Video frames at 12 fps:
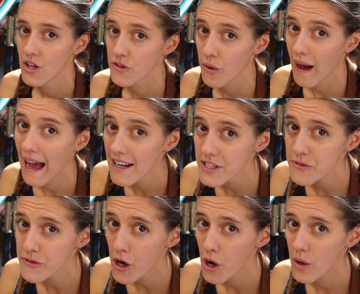So how do you
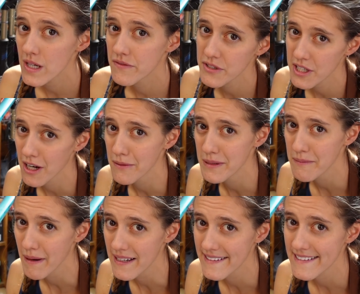know if your carbon
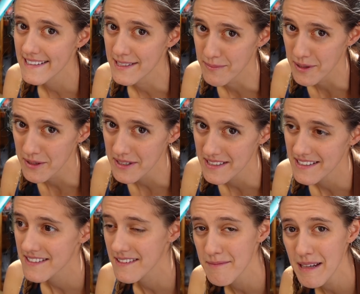bike is broken?
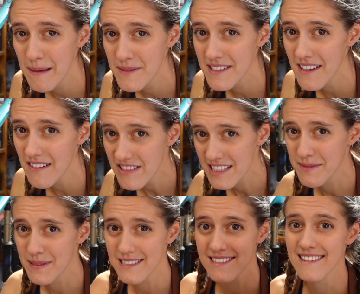Sometimes it's obvious
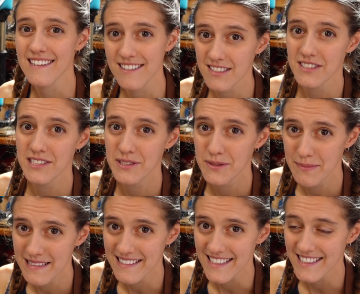because things are in two
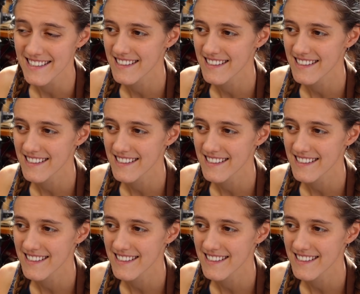pieces.